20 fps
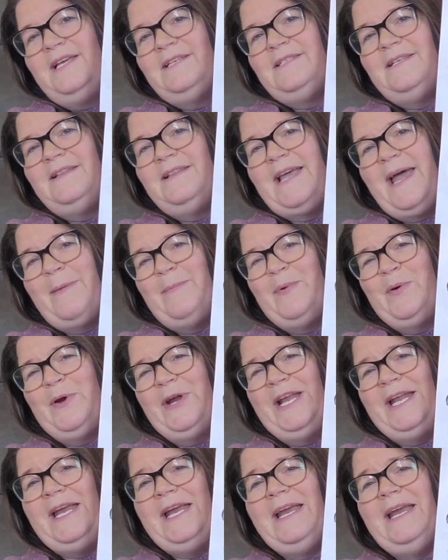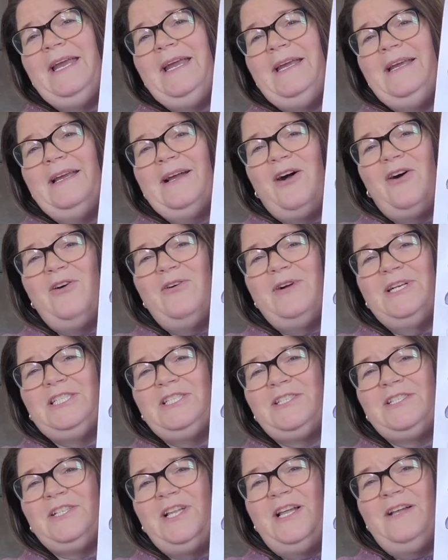Isn't that pretty? Oh, I
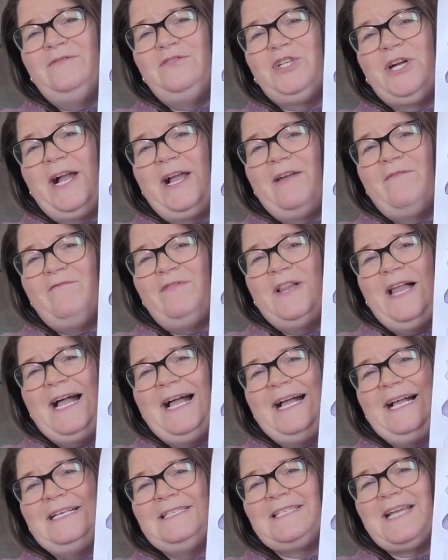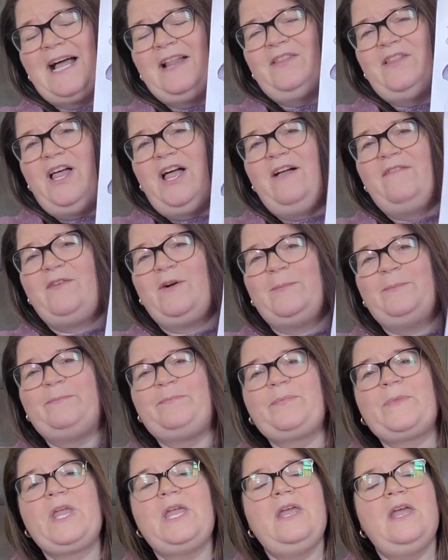just love dragonflies. I love
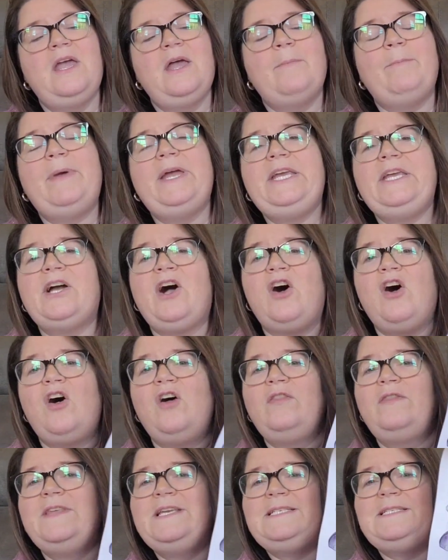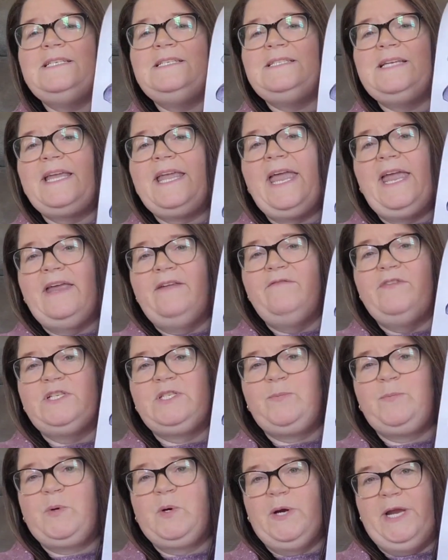them. But y'all, this is a
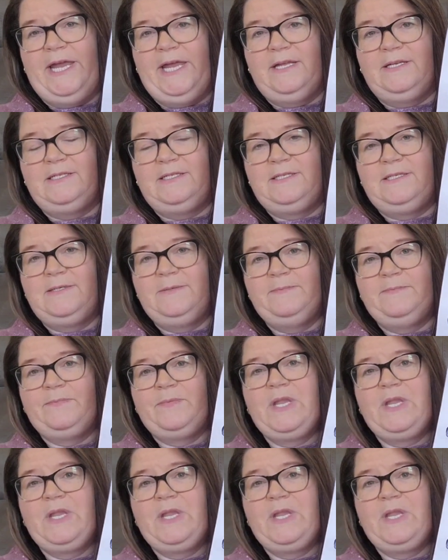canvas print.